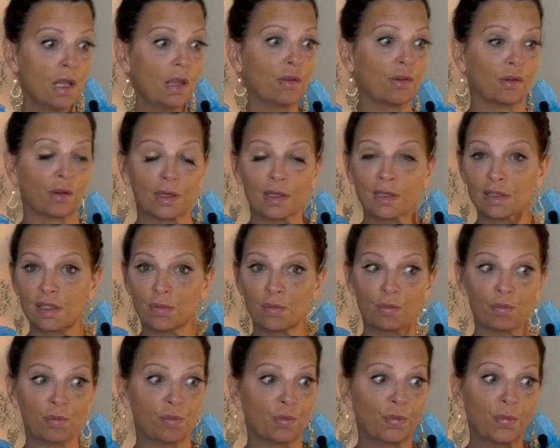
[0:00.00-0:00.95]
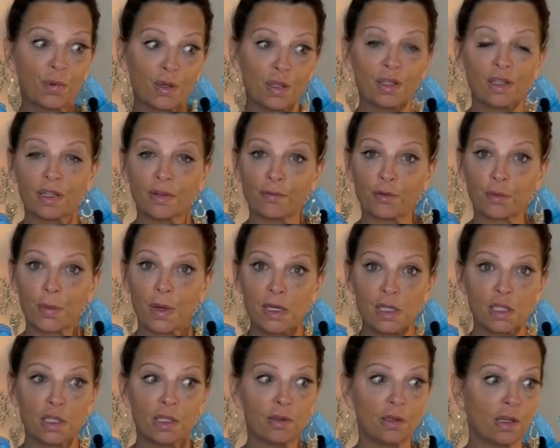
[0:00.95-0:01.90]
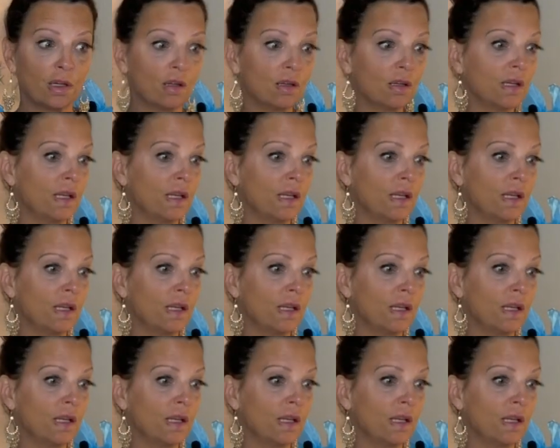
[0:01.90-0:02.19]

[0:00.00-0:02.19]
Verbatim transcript: There is some pretty good information in there.